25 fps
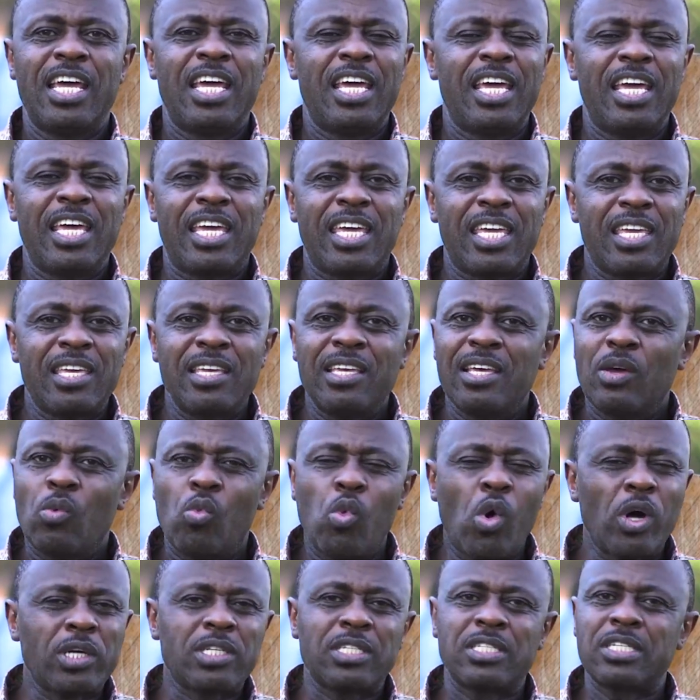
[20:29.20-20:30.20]
He
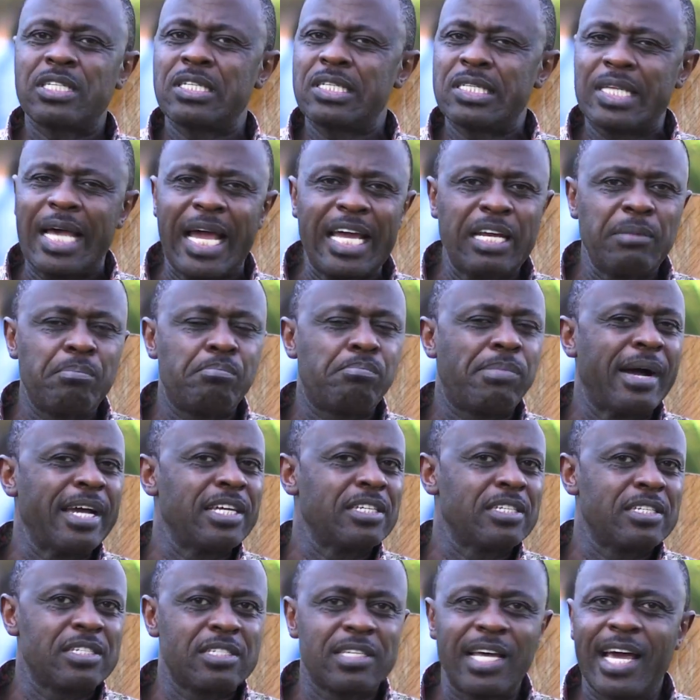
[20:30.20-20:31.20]
walked side by
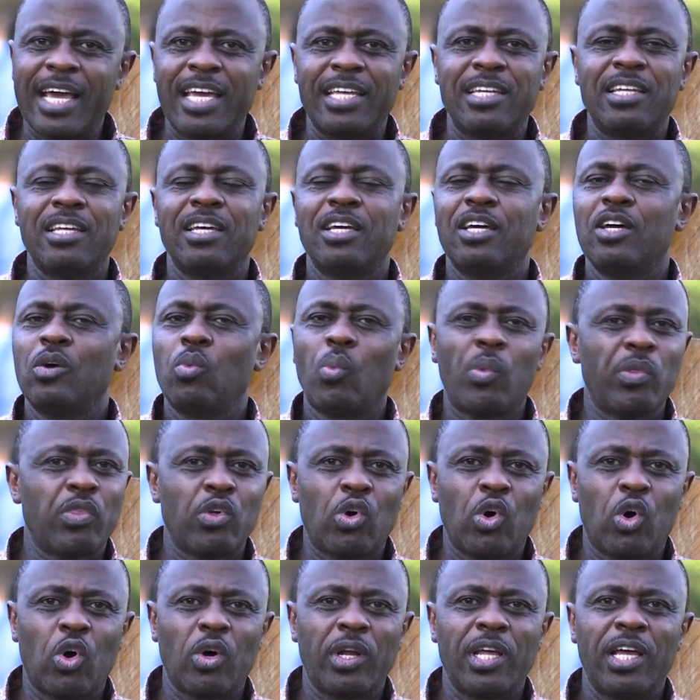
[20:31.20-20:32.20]
side with
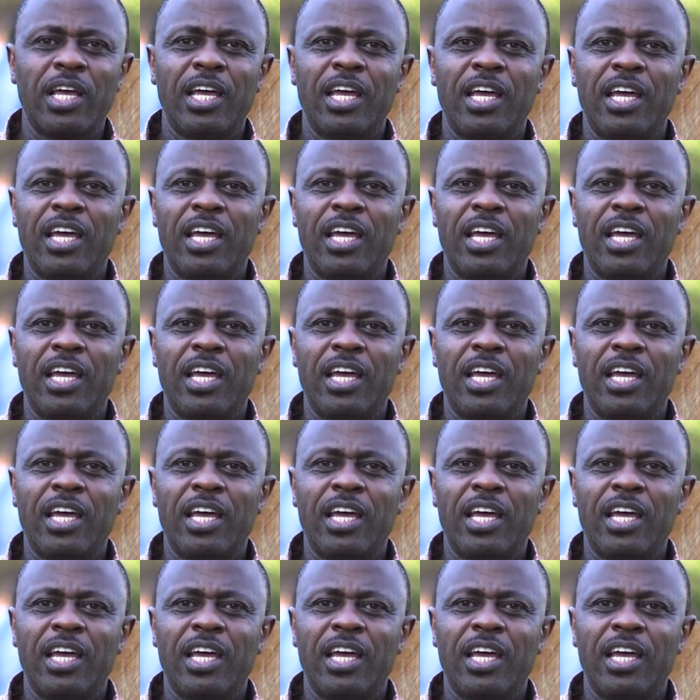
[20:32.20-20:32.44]
God.